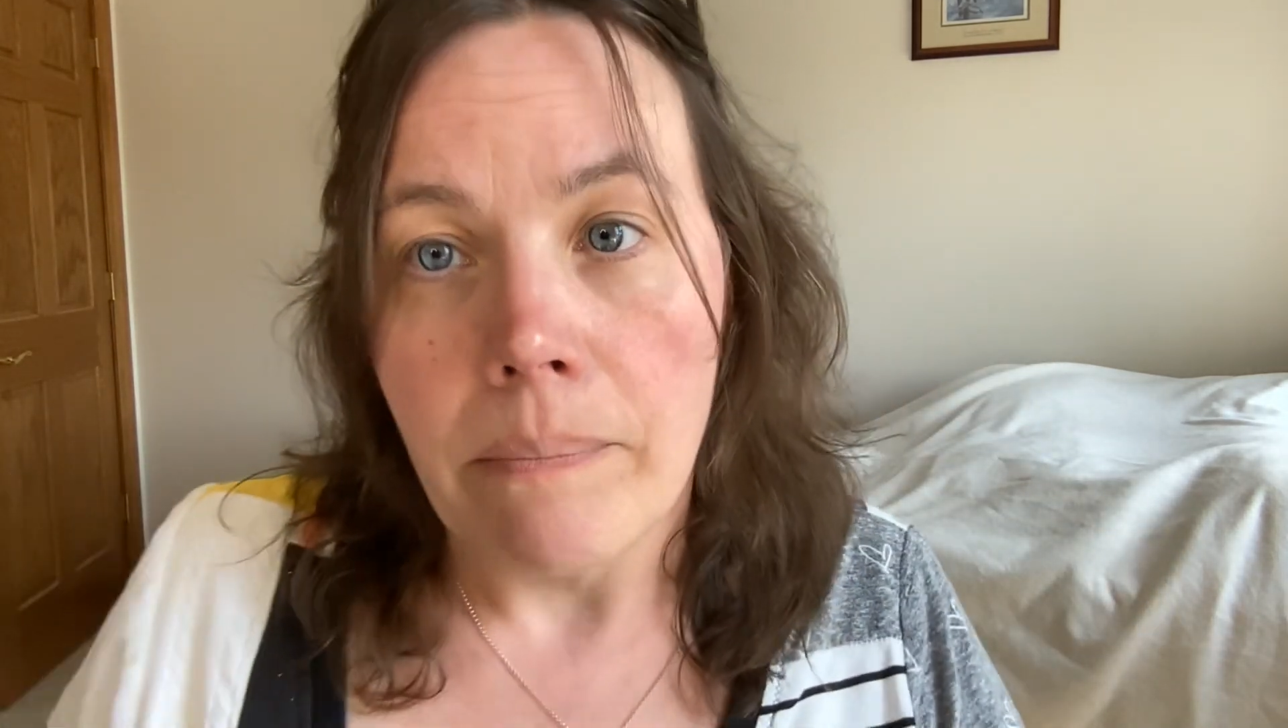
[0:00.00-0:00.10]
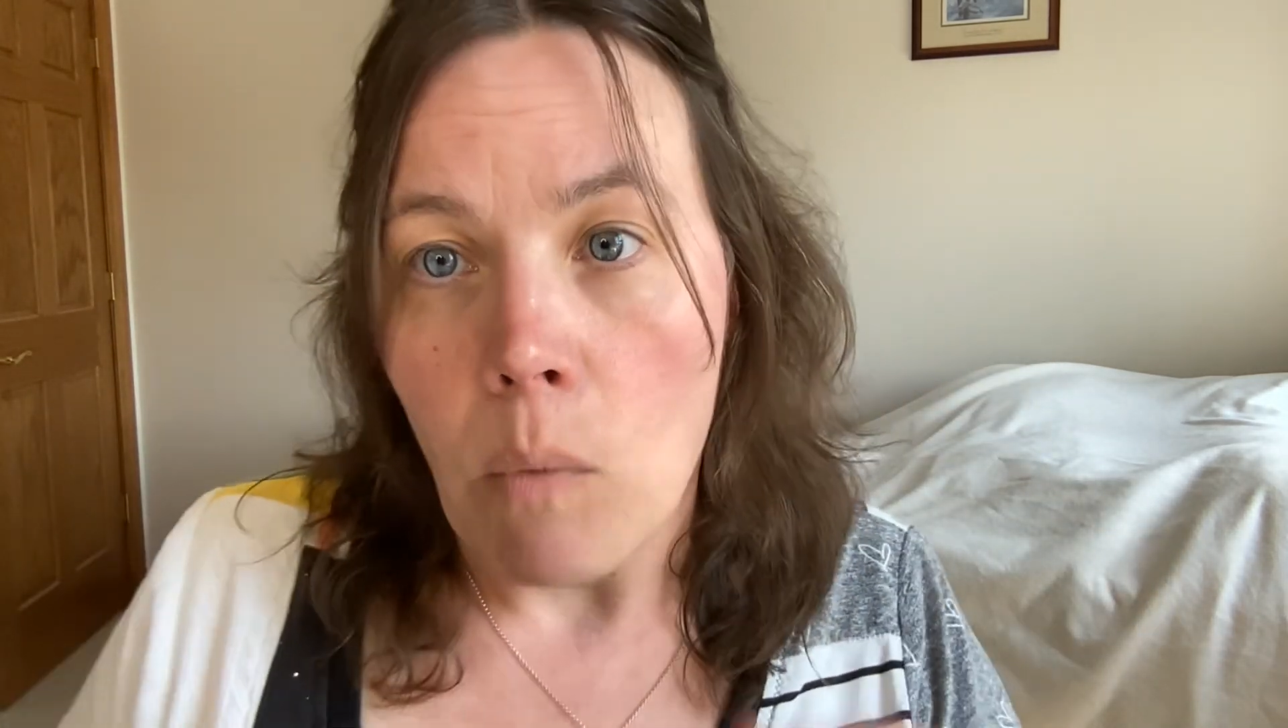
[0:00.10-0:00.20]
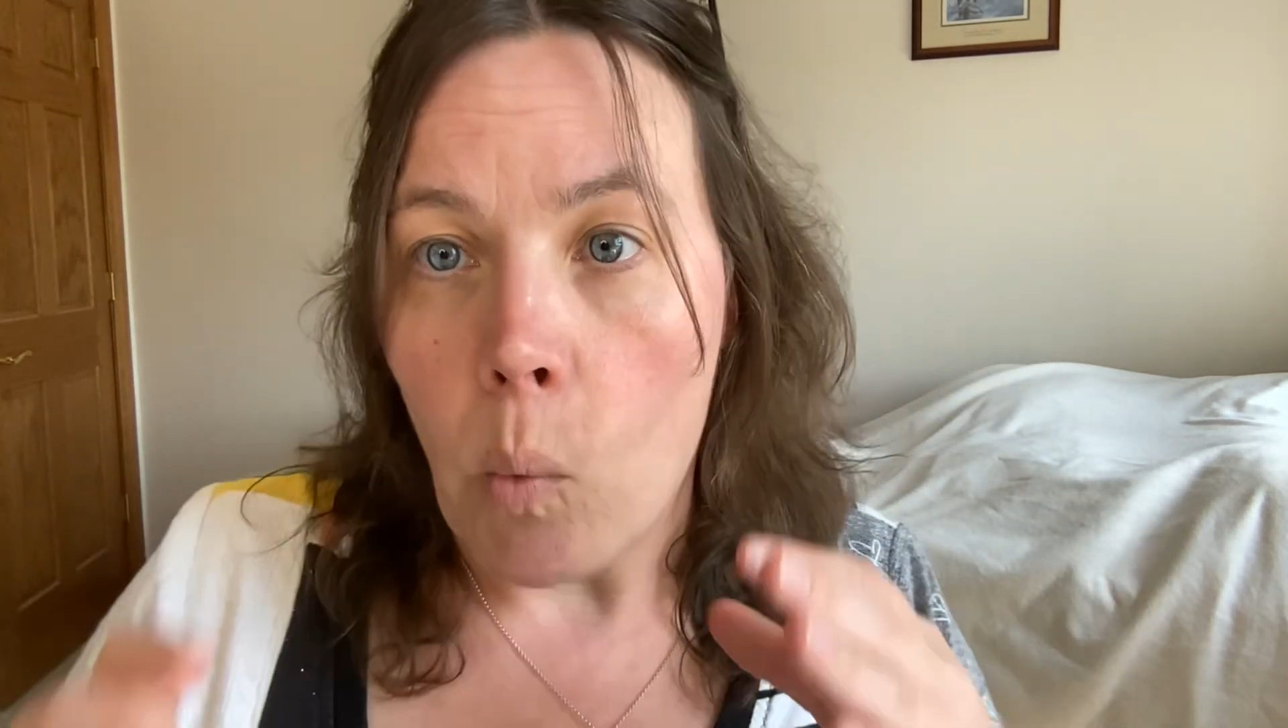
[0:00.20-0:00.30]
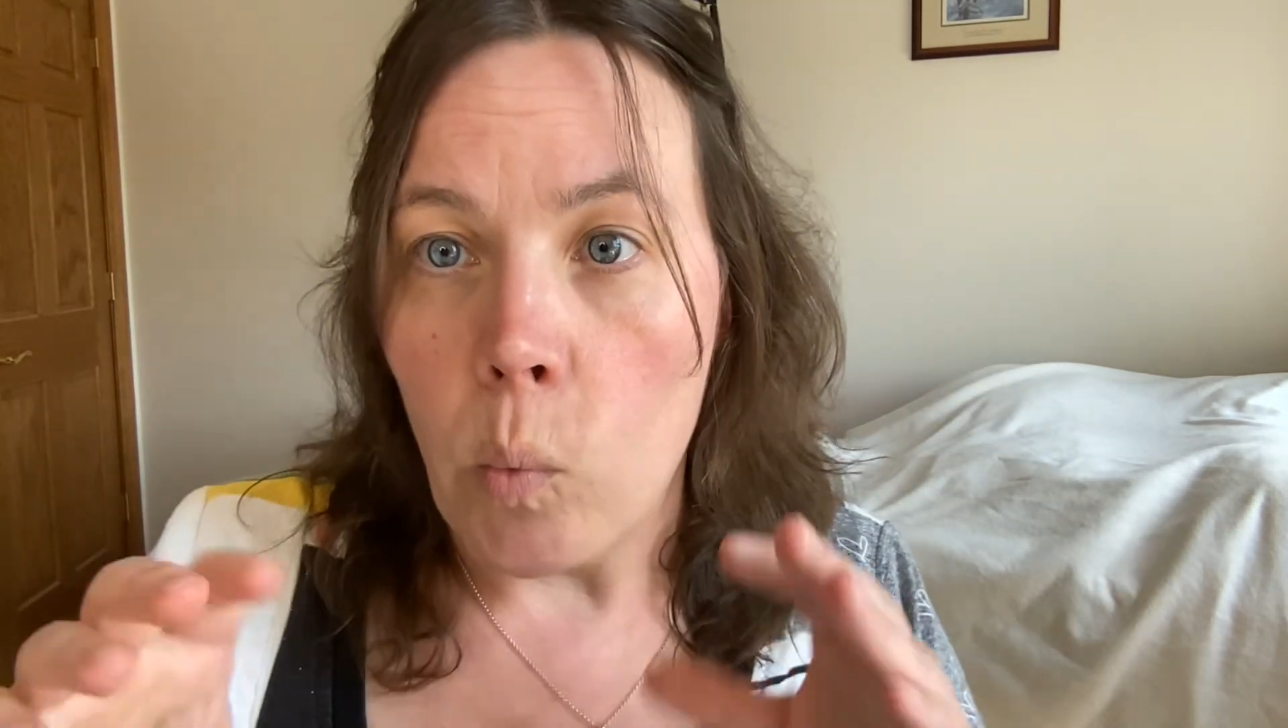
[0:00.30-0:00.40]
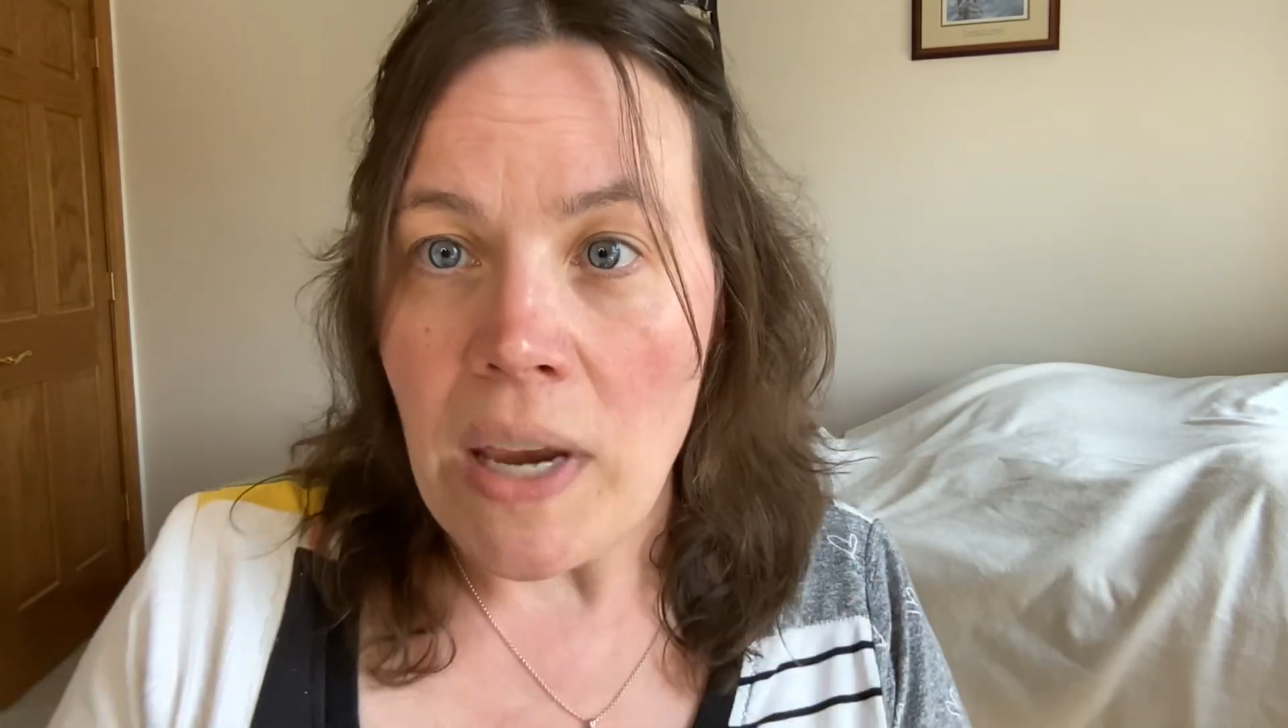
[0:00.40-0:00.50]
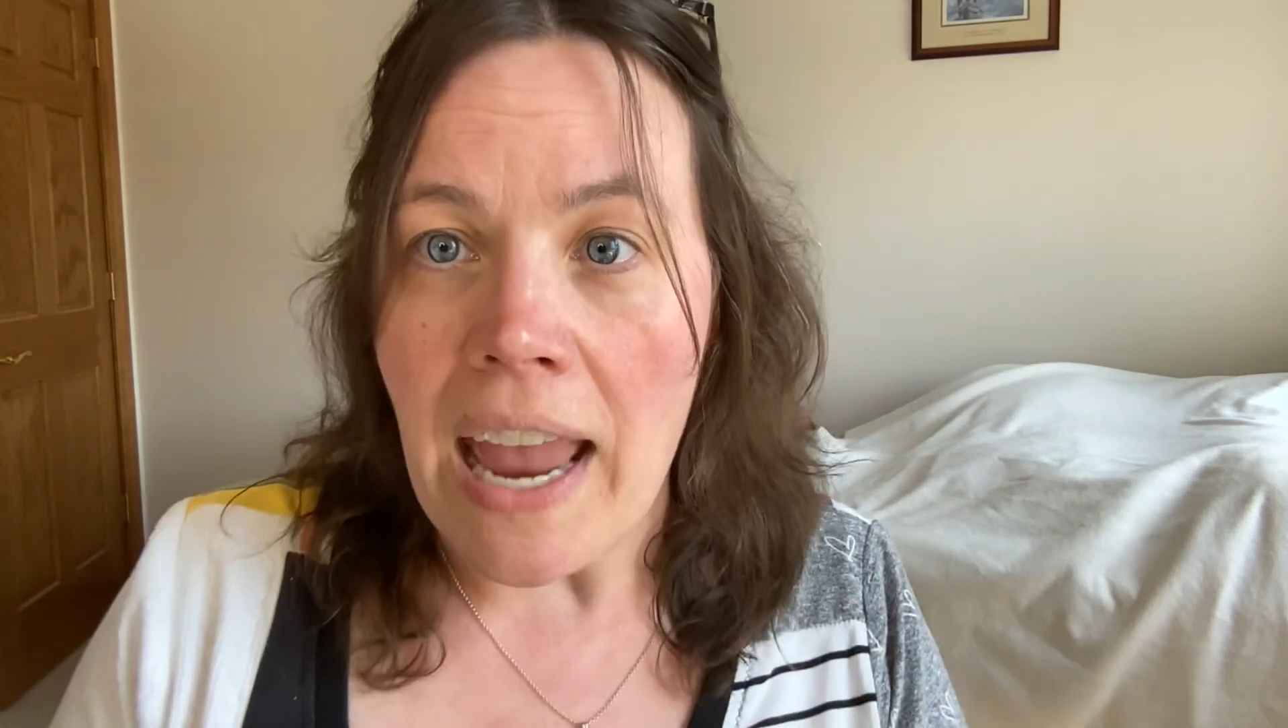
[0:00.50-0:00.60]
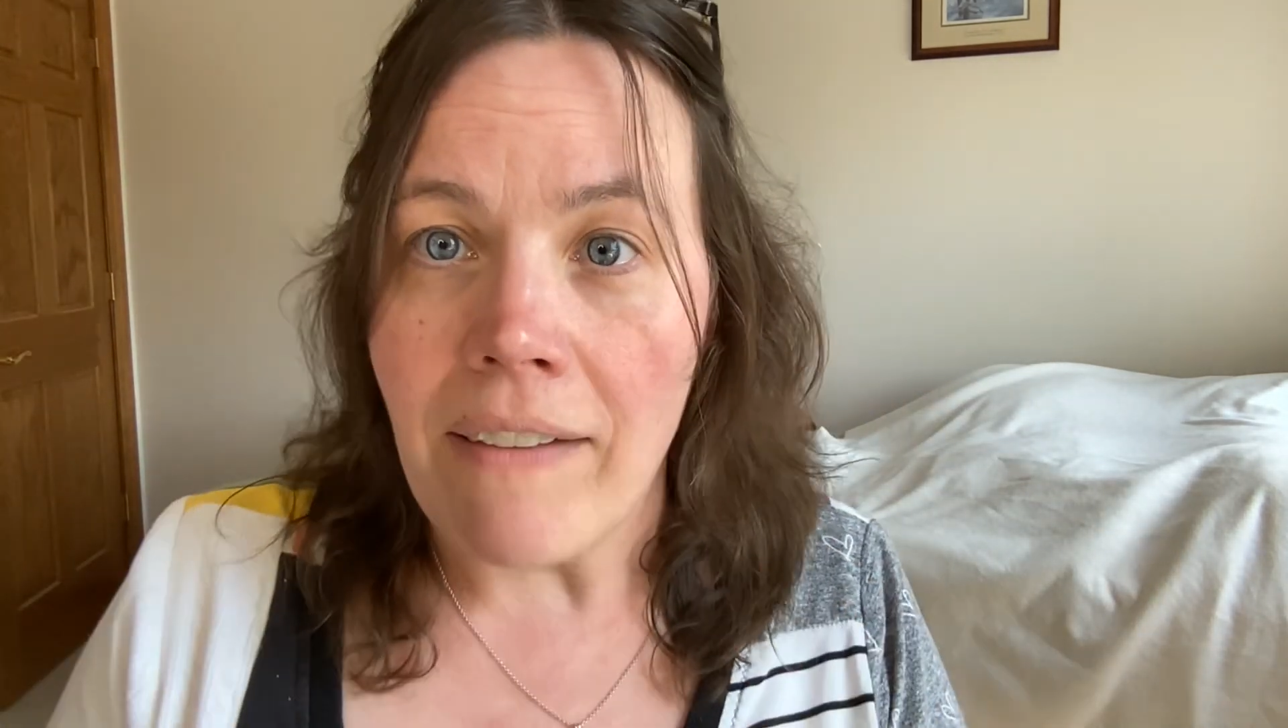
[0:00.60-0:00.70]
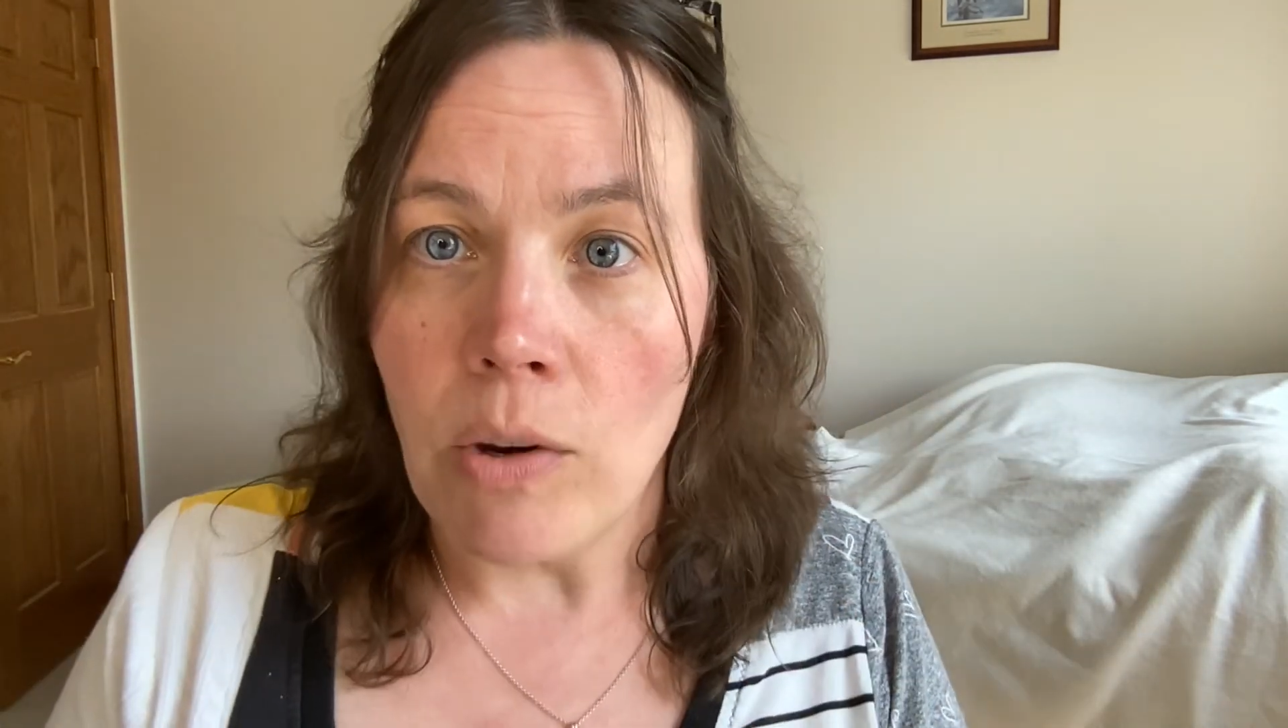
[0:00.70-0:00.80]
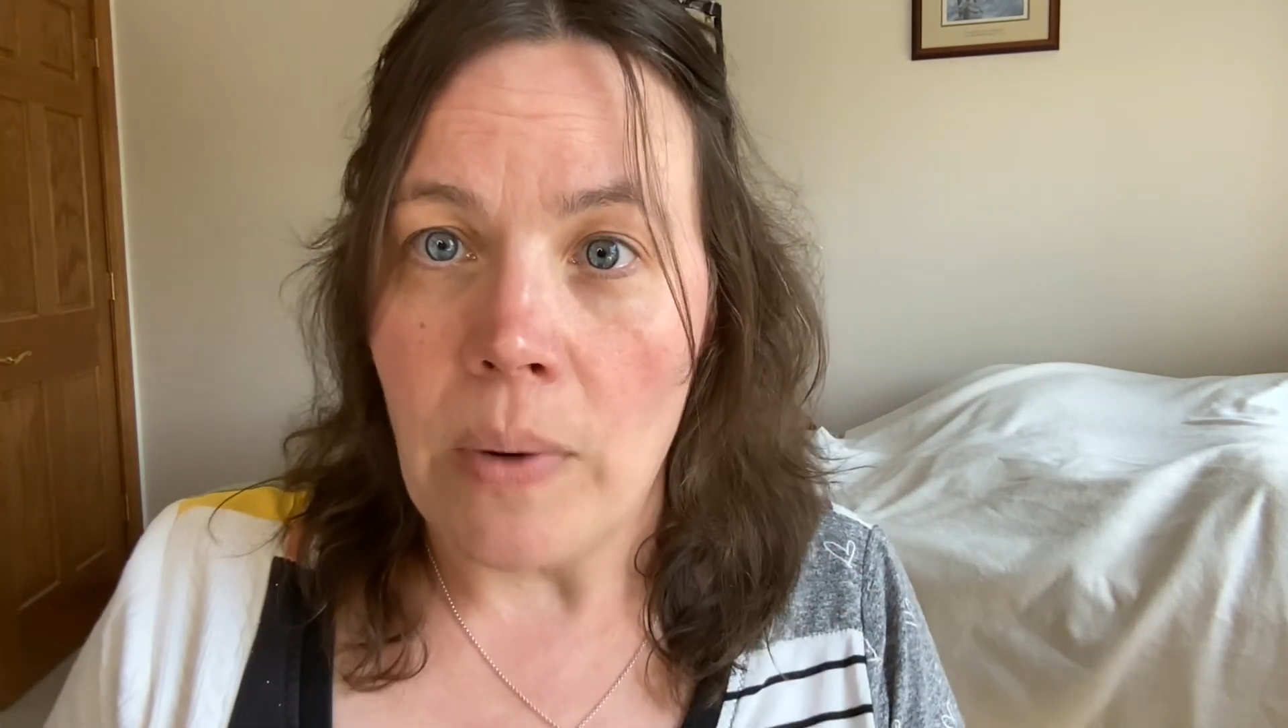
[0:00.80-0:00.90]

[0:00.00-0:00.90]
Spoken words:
we have it